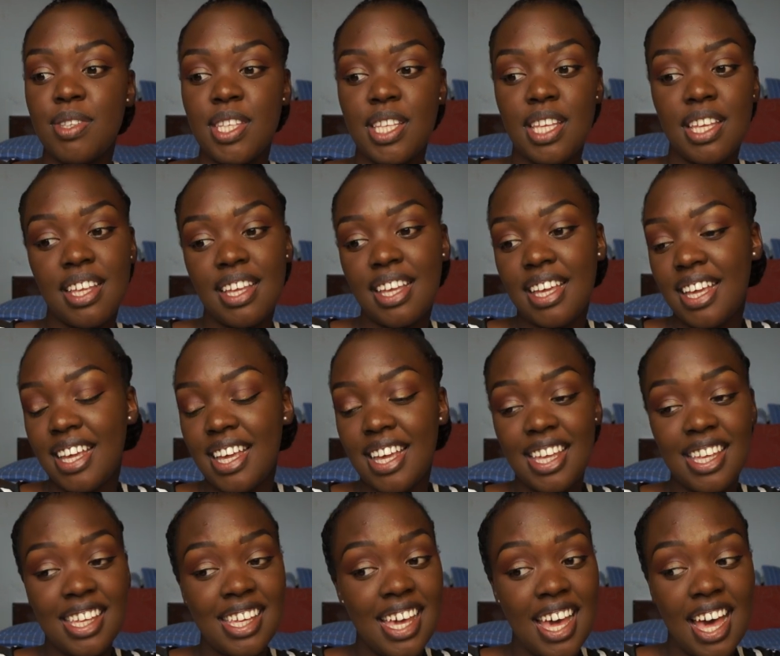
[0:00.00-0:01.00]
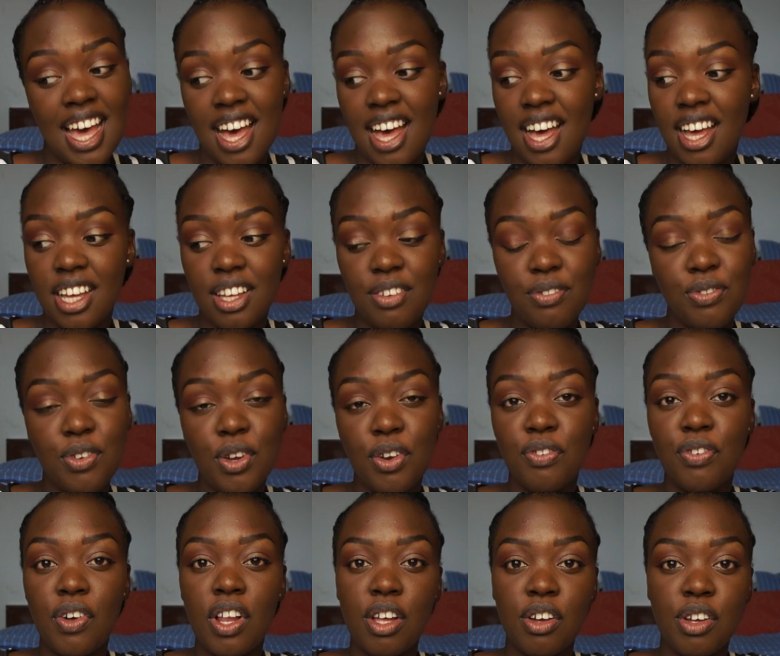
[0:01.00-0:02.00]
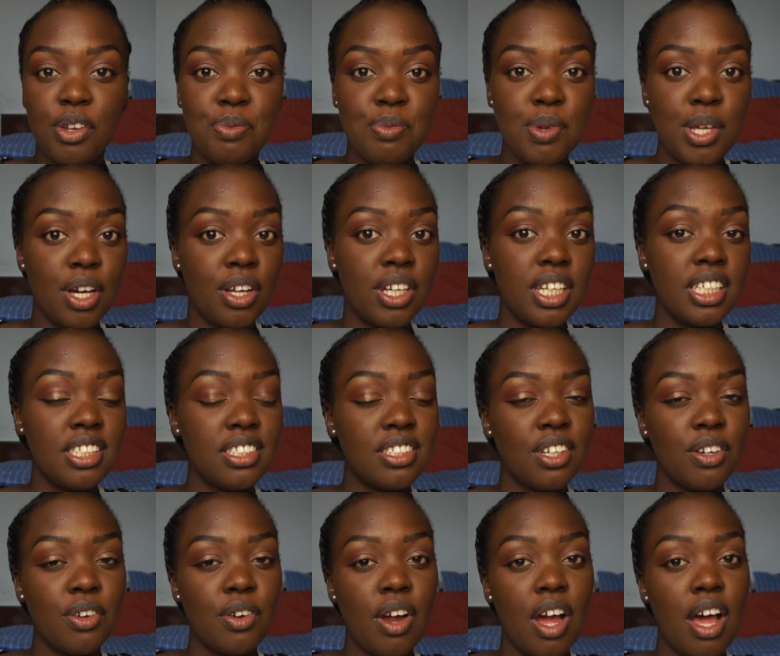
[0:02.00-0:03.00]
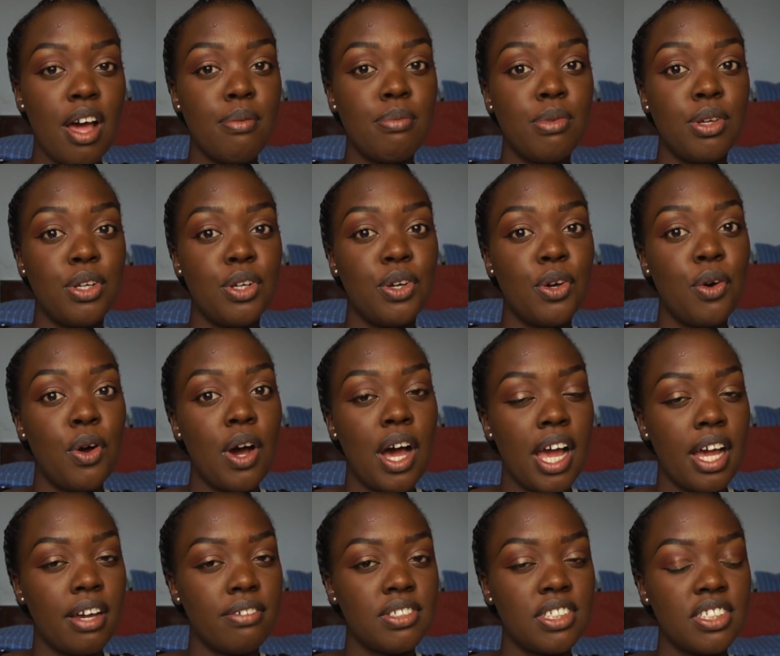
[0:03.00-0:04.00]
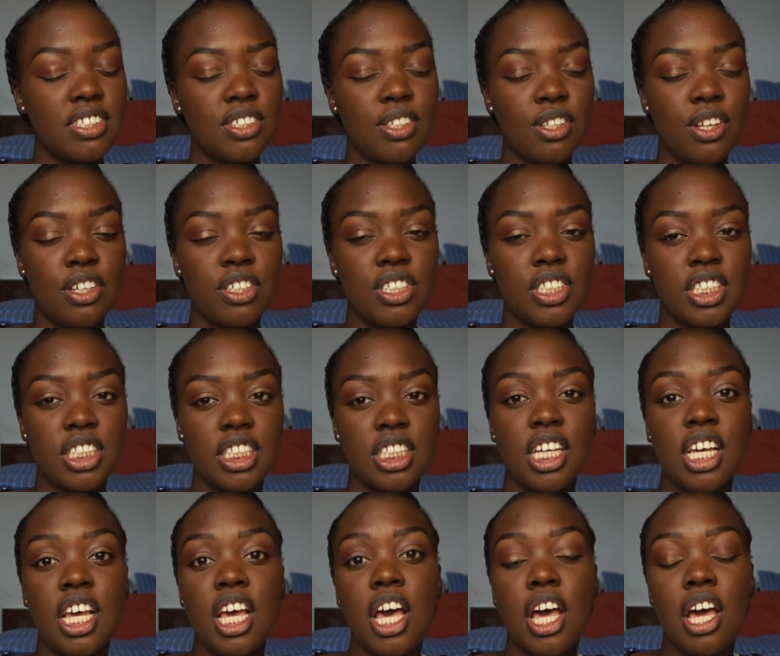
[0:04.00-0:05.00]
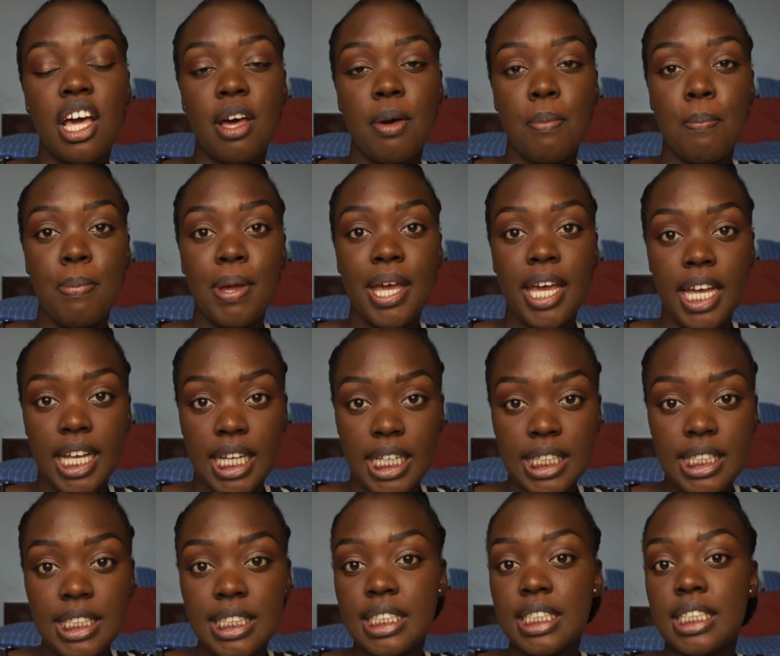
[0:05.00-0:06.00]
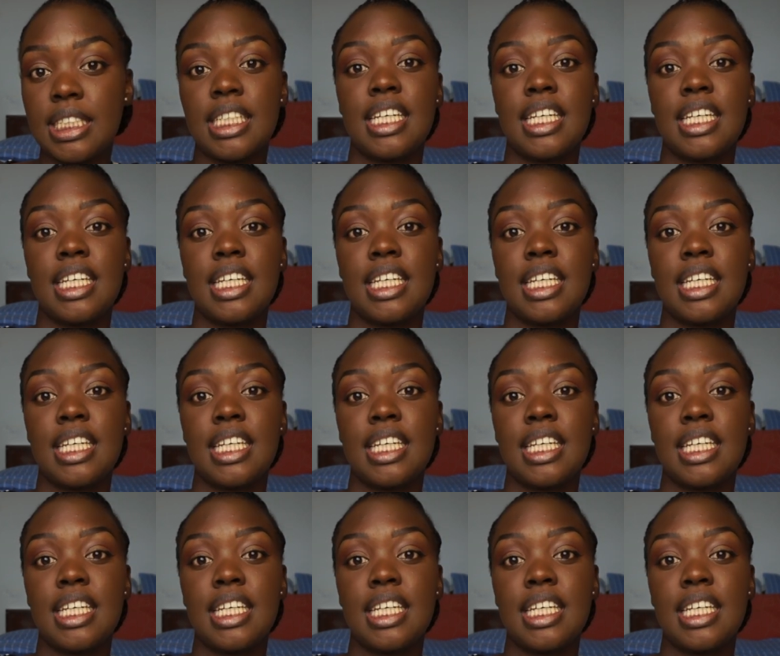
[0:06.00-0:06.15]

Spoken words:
Yeah, if you're following me on Instagram, I have just launched a page,